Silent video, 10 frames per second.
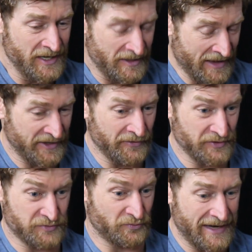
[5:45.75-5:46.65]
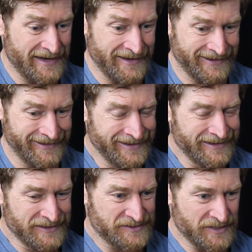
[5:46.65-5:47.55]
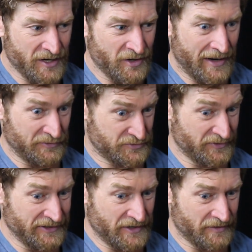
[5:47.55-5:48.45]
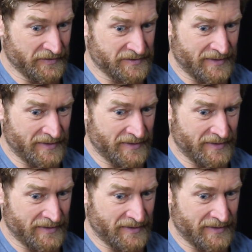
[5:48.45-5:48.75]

That year it was raining, so I was really nervous